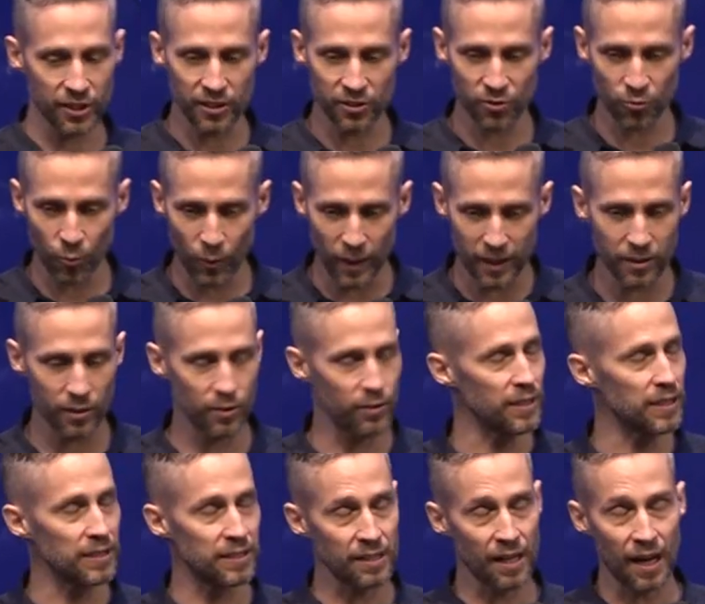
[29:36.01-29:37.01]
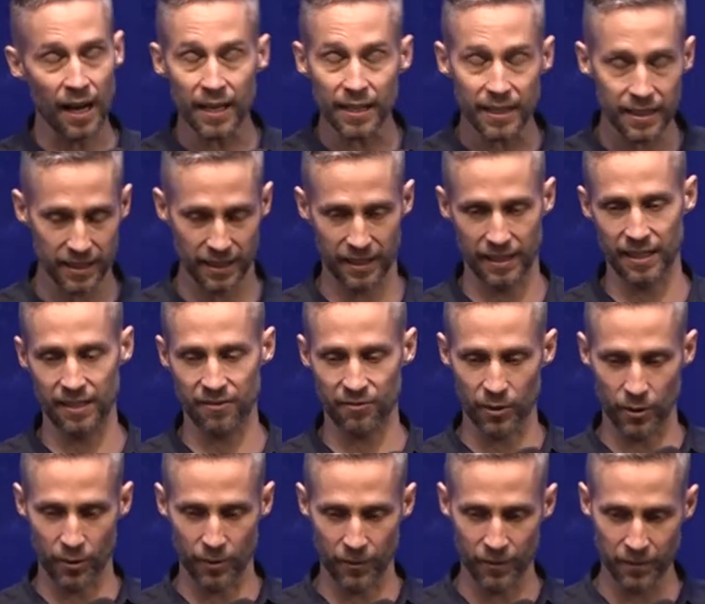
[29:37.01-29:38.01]
He is with you, He is not going to leave
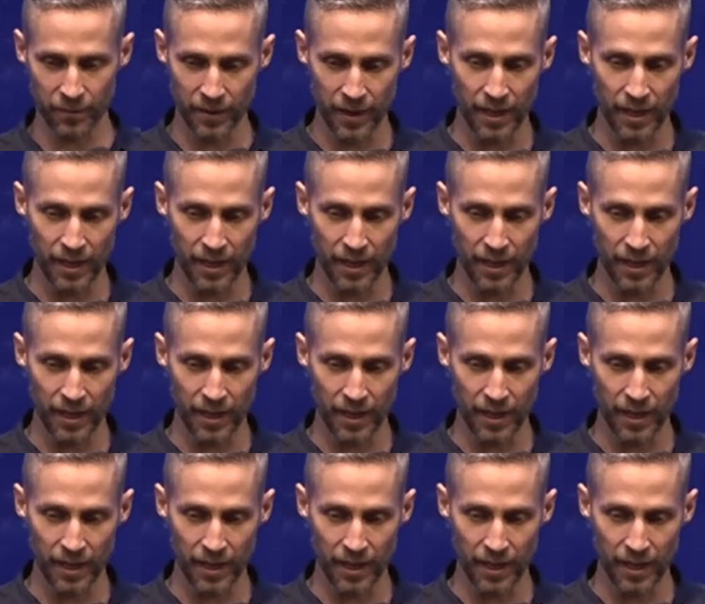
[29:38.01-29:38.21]
you,